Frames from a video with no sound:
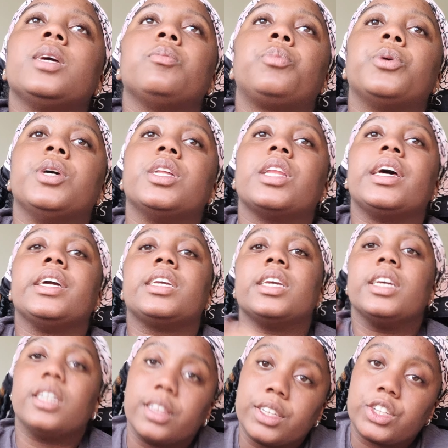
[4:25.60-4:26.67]
put
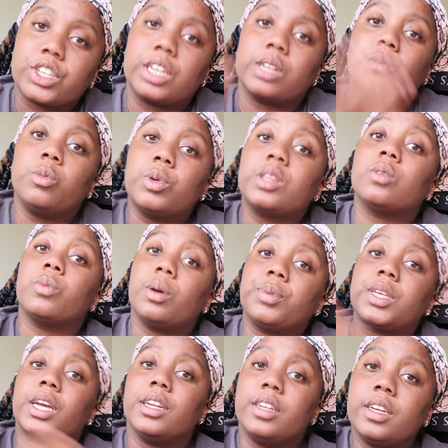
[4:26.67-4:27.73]
English, we want the
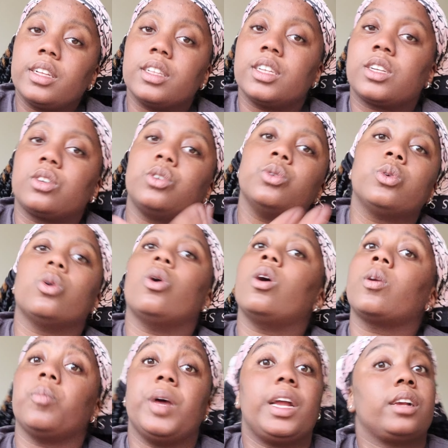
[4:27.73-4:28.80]
website in English. Google
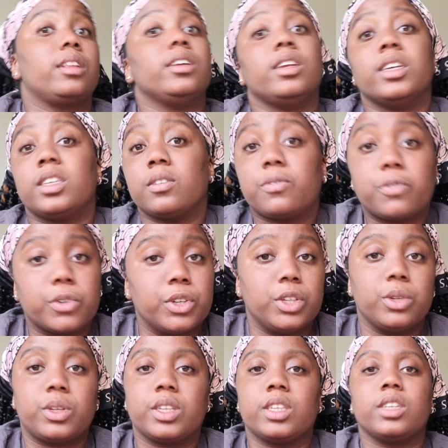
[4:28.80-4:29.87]
automatically does it for
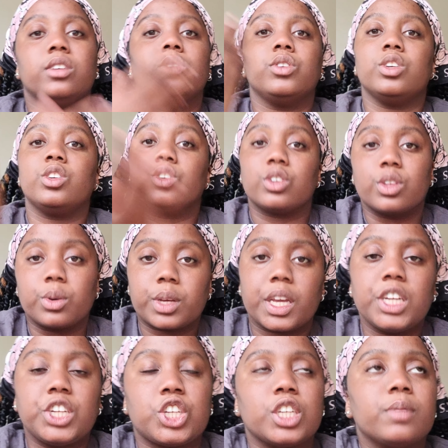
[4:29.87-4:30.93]
you because it uses your
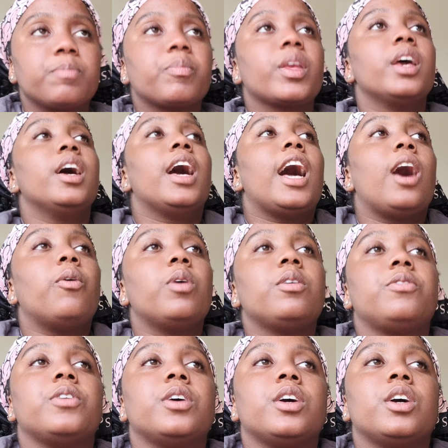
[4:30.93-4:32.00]
location.
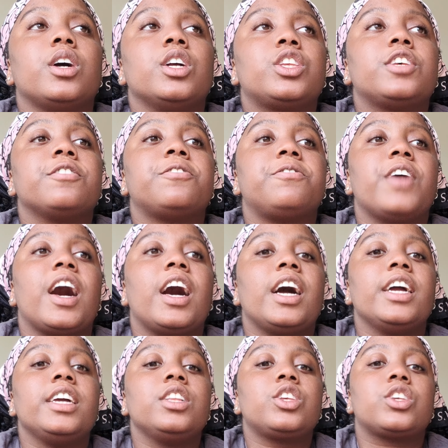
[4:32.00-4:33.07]
However, to
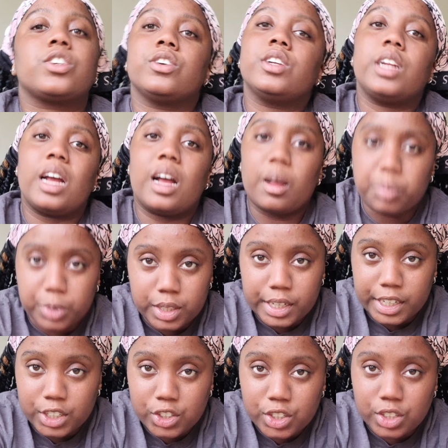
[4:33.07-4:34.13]
find certain
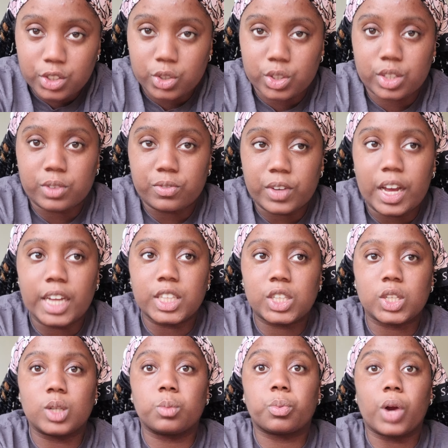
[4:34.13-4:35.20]
applications or to find
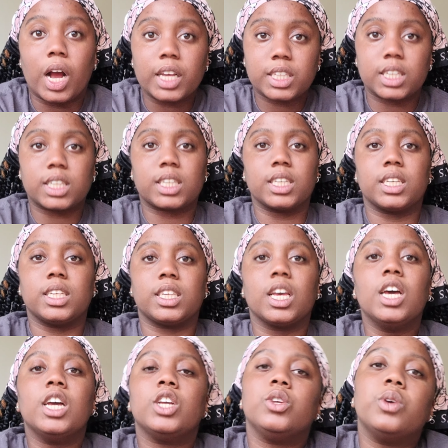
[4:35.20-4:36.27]
certain processes,
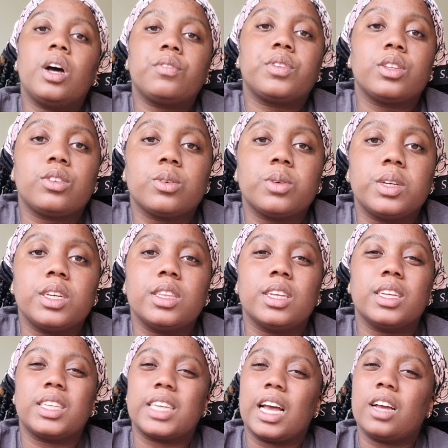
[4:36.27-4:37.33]
you have to do it in the
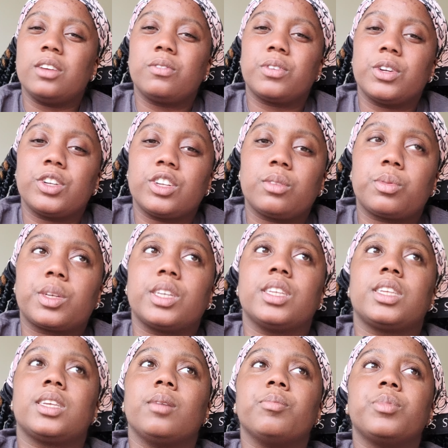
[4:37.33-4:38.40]
Italian version
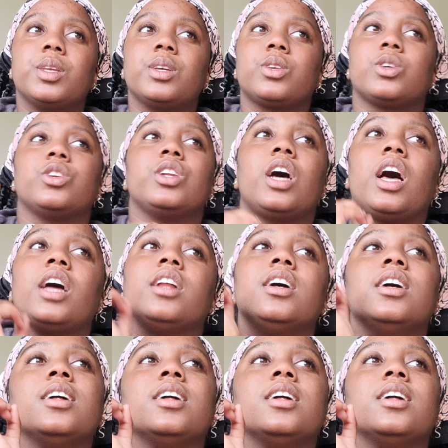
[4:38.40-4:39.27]
because some things are not